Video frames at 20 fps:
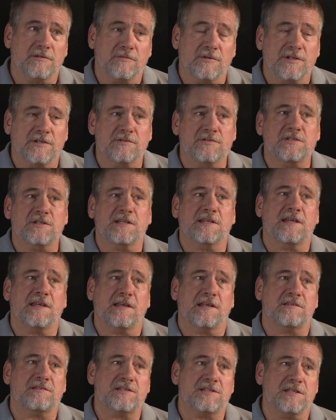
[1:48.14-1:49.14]
we usually
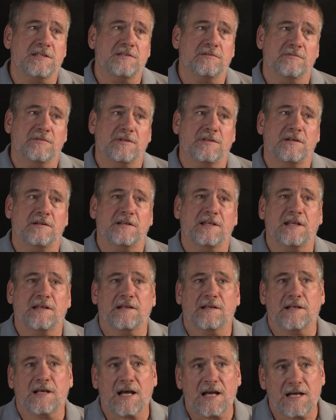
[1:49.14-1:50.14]
can't see with our
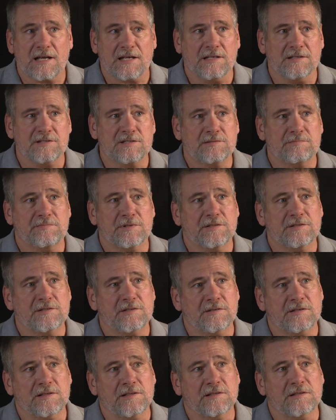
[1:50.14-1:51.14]
naked eyes, but
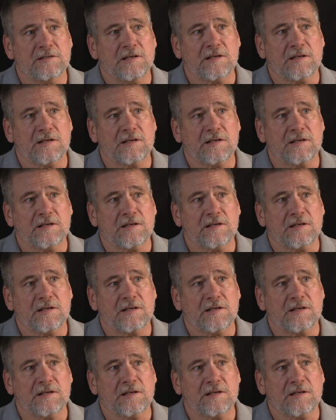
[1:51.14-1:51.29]
during